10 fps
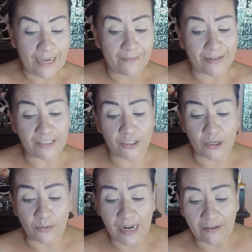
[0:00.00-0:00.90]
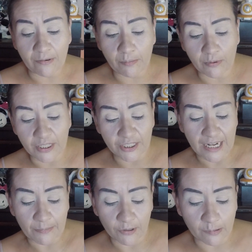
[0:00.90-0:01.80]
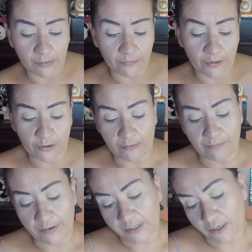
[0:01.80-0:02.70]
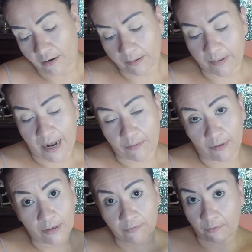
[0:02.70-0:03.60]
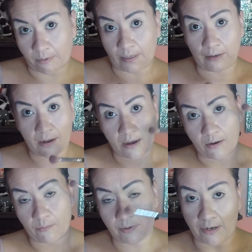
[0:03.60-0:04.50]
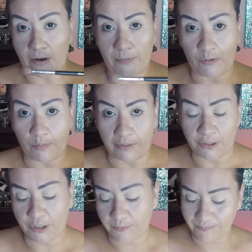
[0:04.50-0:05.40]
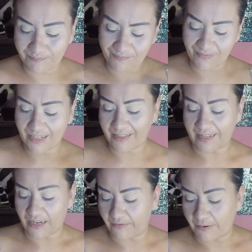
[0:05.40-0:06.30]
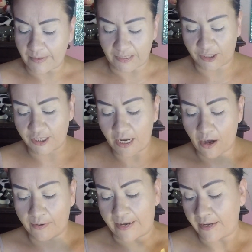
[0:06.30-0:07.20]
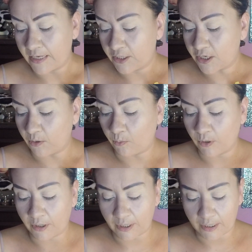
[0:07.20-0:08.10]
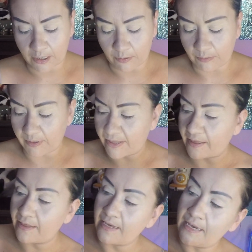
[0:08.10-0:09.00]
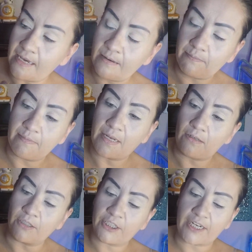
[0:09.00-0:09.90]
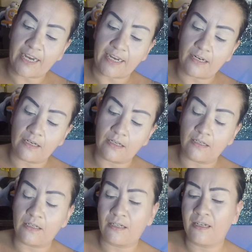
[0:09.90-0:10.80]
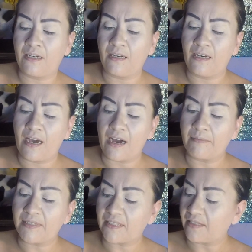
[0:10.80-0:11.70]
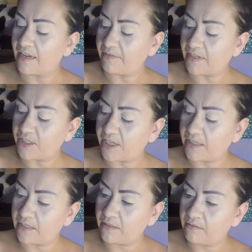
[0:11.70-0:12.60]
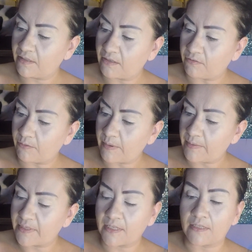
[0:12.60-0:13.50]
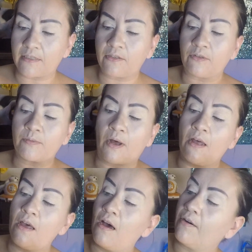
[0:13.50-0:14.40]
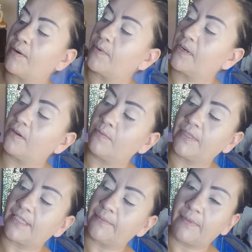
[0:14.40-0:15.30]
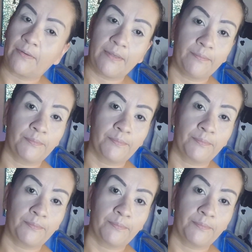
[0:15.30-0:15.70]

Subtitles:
if I don't have a brush name or number for you, I'm very sorry, but I will look for one when I grab a new brush. Thank you very much. Okay, so we're gonna go in with the middle shade. How come it doesn't have any shades? I don't know, maybe it's because it's too small. Okay, we're gonna go with this middle one,